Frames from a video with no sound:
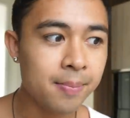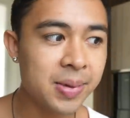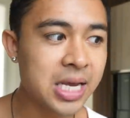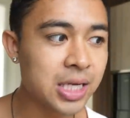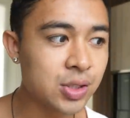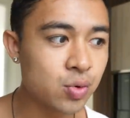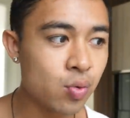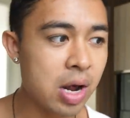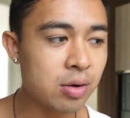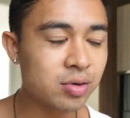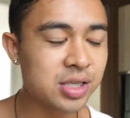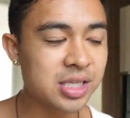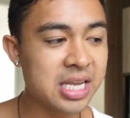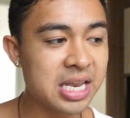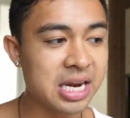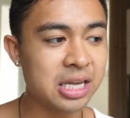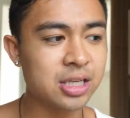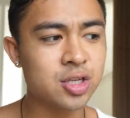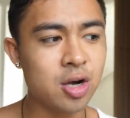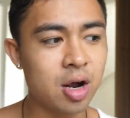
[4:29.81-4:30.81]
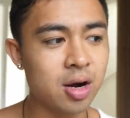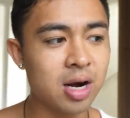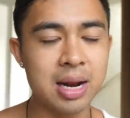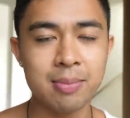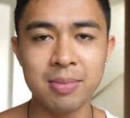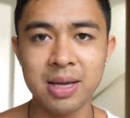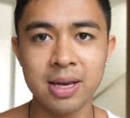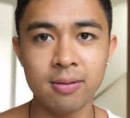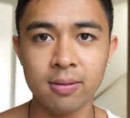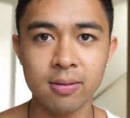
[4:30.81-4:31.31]
Because when I was just getting started,
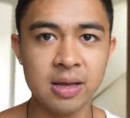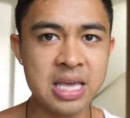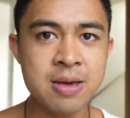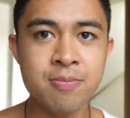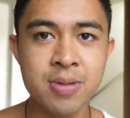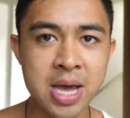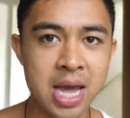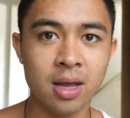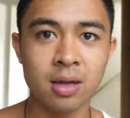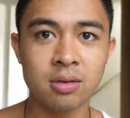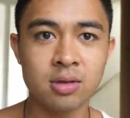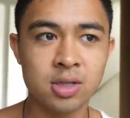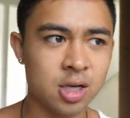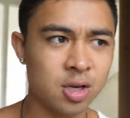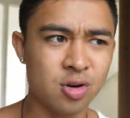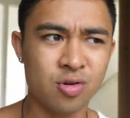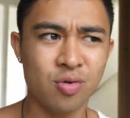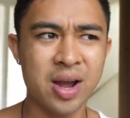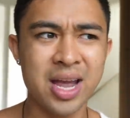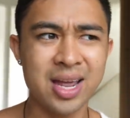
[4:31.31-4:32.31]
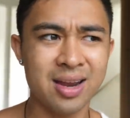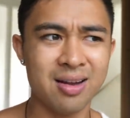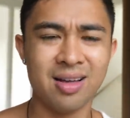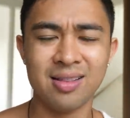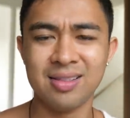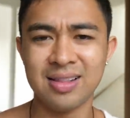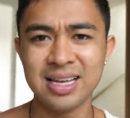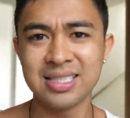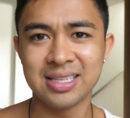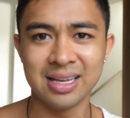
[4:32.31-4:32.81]
I mean, eBay to create a
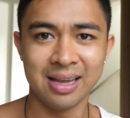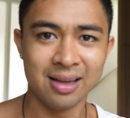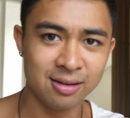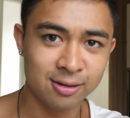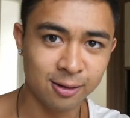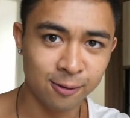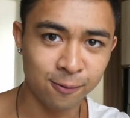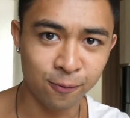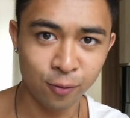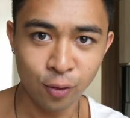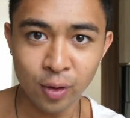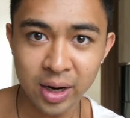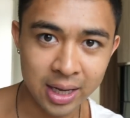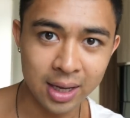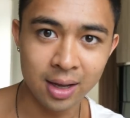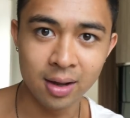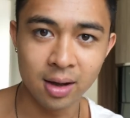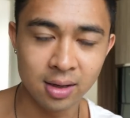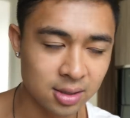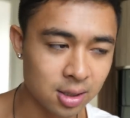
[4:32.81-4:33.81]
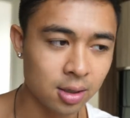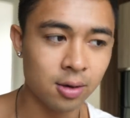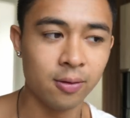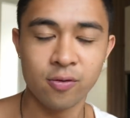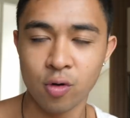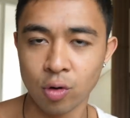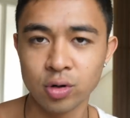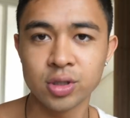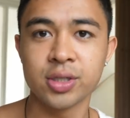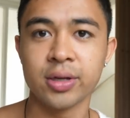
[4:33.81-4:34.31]
listing, it's free until,
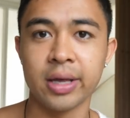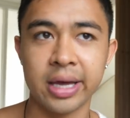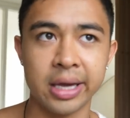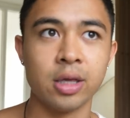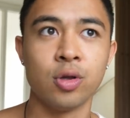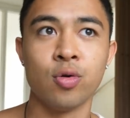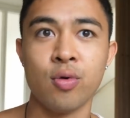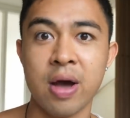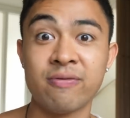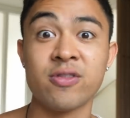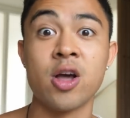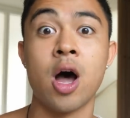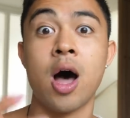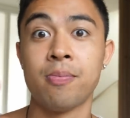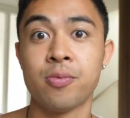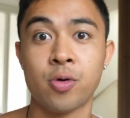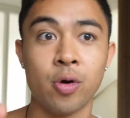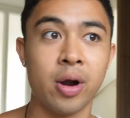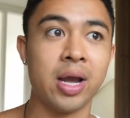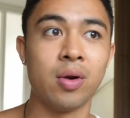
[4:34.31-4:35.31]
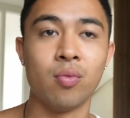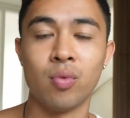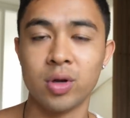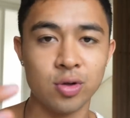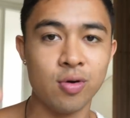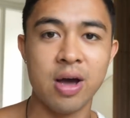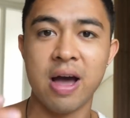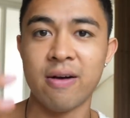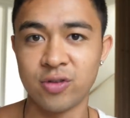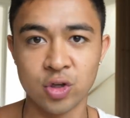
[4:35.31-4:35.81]
of course, like you have to upgrade
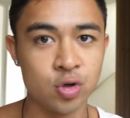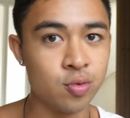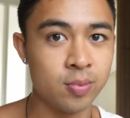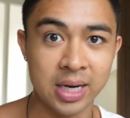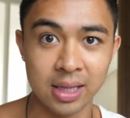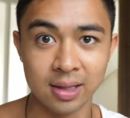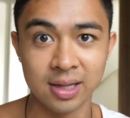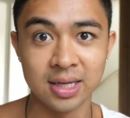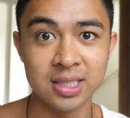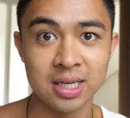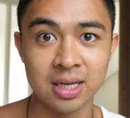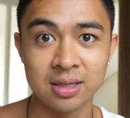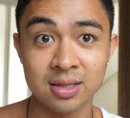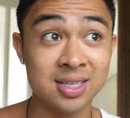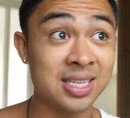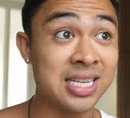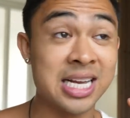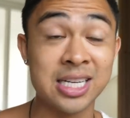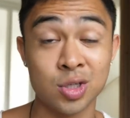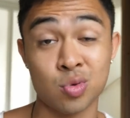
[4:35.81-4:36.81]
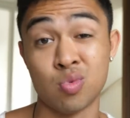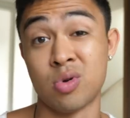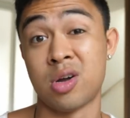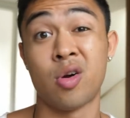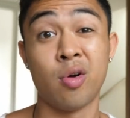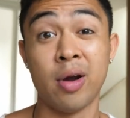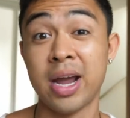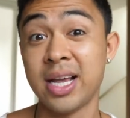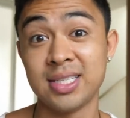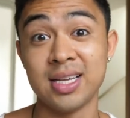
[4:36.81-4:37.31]
when you have too many listings. Because I just went
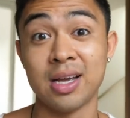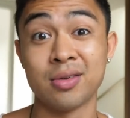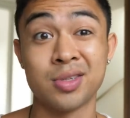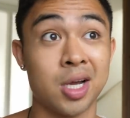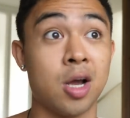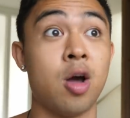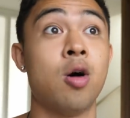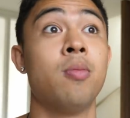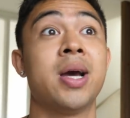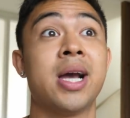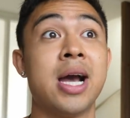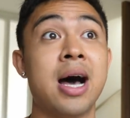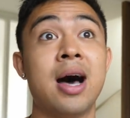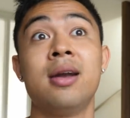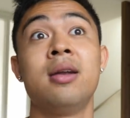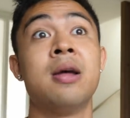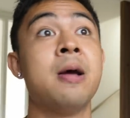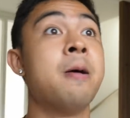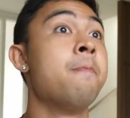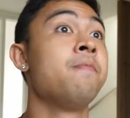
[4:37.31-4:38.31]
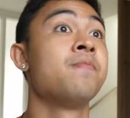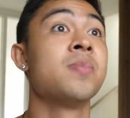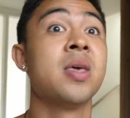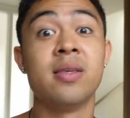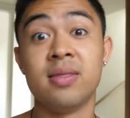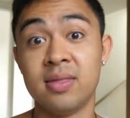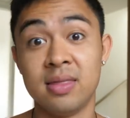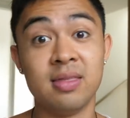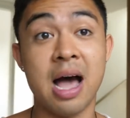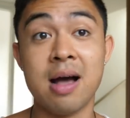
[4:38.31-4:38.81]
crazy. I was like, oh my God,
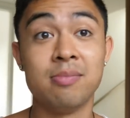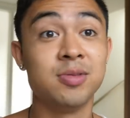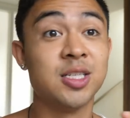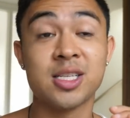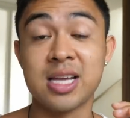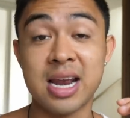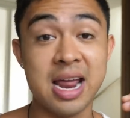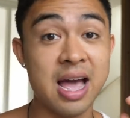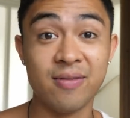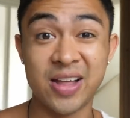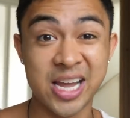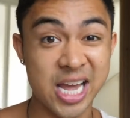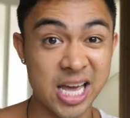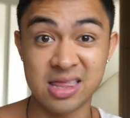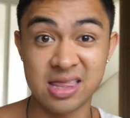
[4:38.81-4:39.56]
I'm just gonna have like